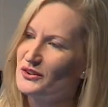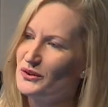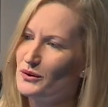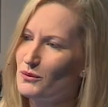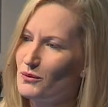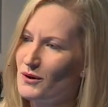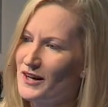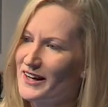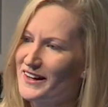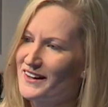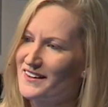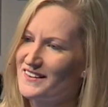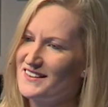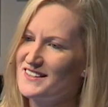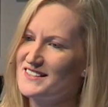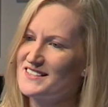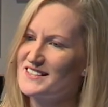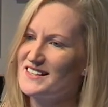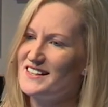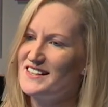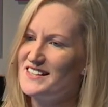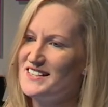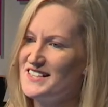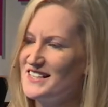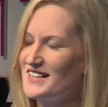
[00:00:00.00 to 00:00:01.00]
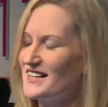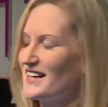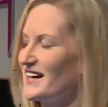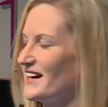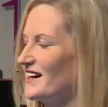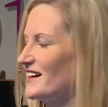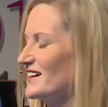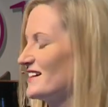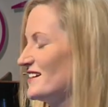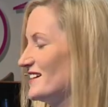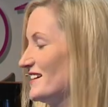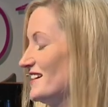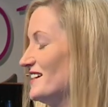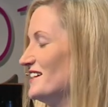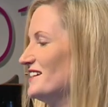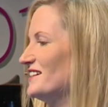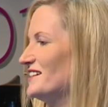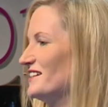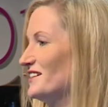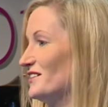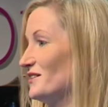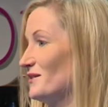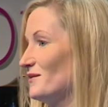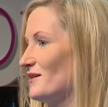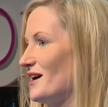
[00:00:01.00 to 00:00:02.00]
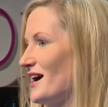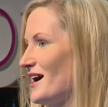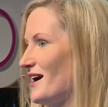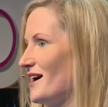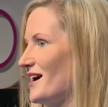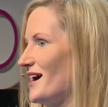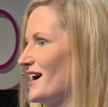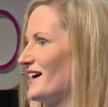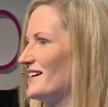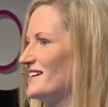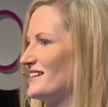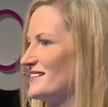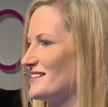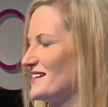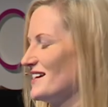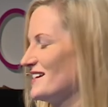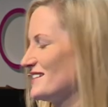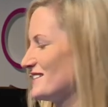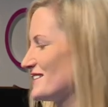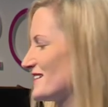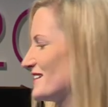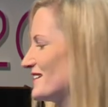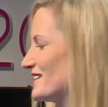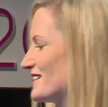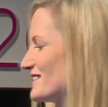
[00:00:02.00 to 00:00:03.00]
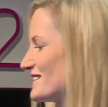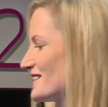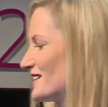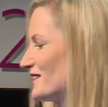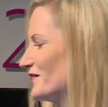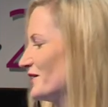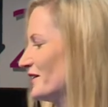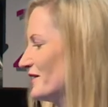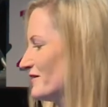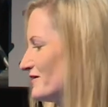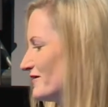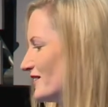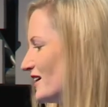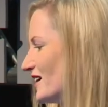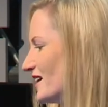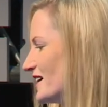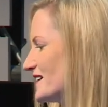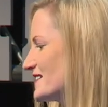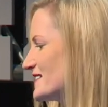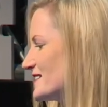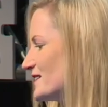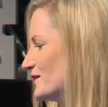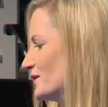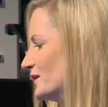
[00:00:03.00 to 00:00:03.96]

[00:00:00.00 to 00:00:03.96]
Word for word: going to work, this idea, you know, is it going to fly?